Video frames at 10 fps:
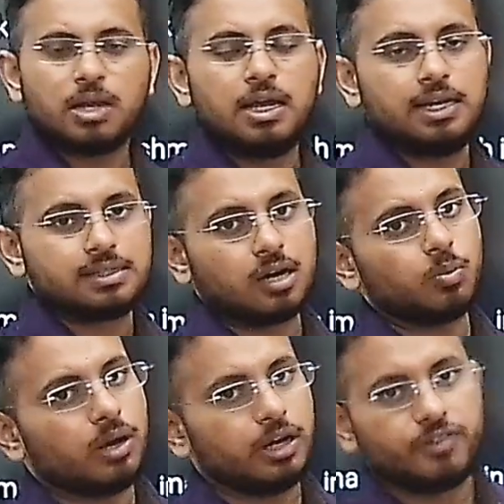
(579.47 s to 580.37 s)
Let's start
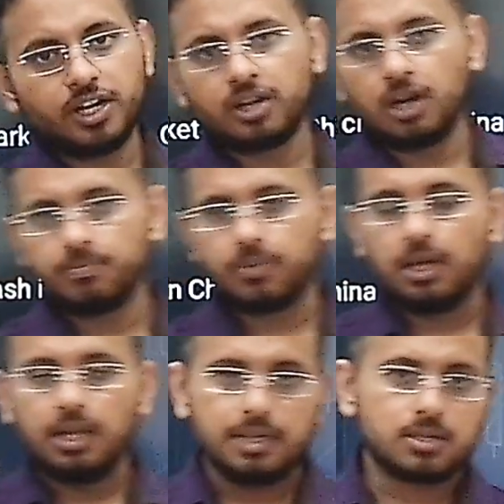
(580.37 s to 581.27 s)
one in Vietnam.
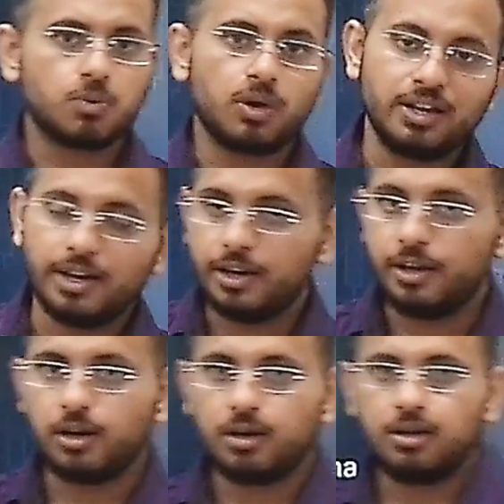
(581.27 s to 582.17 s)
Let's start one in
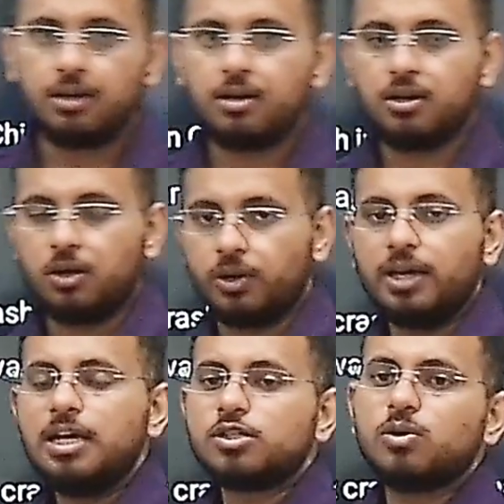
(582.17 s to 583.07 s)
India. Okay,
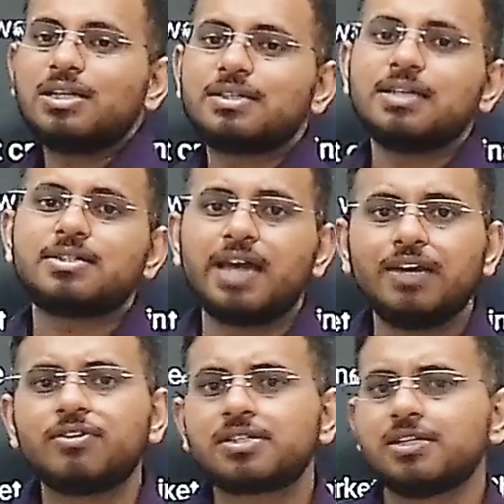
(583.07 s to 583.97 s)
so let's
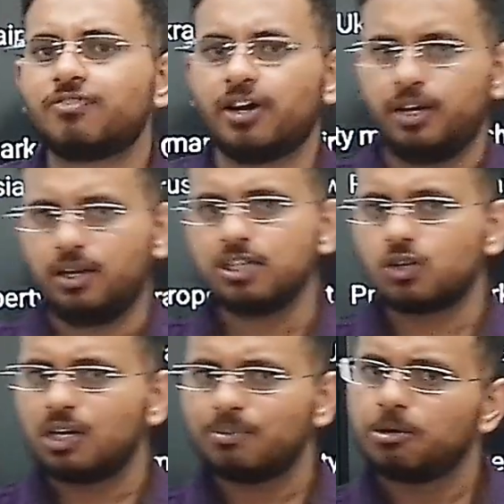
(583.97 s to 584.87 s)
diversify it. Let's
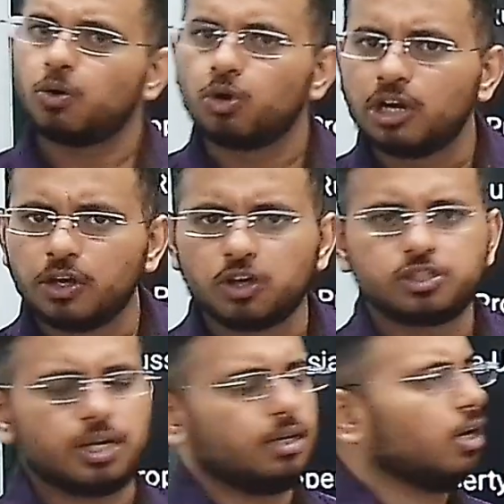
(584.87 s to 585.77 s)
not depend only on
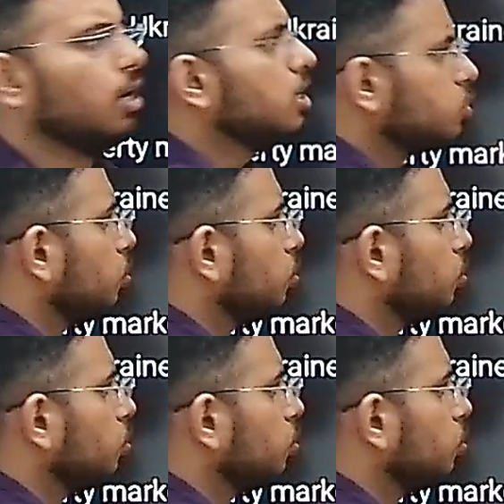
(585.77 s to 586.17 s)
China. So